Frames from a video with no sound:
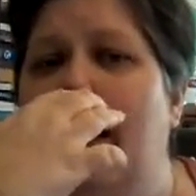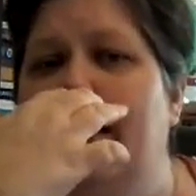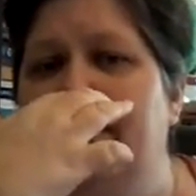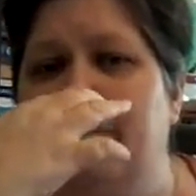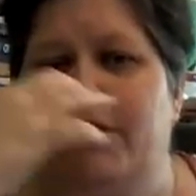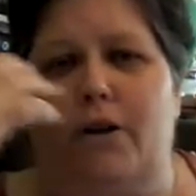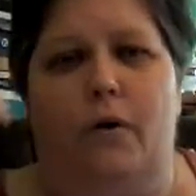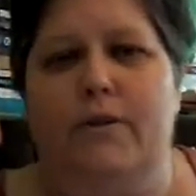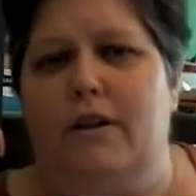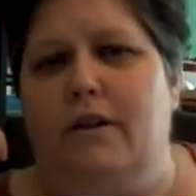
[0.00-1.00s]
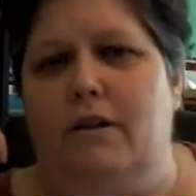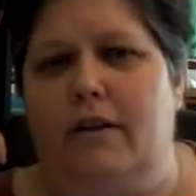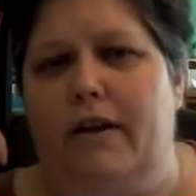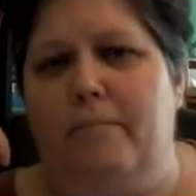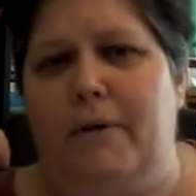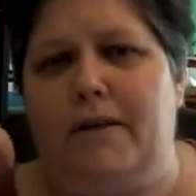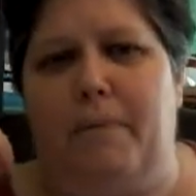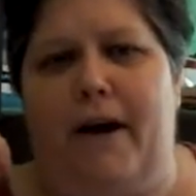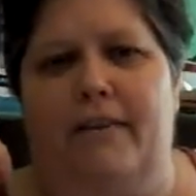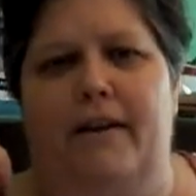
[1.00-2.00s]
And so it's always going to look like a mess
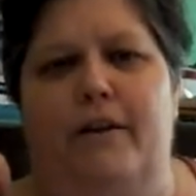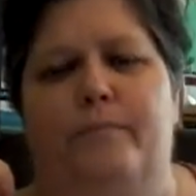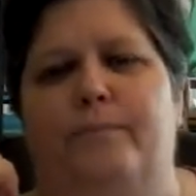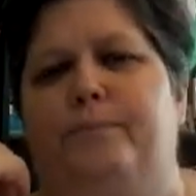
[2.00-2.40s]
back there.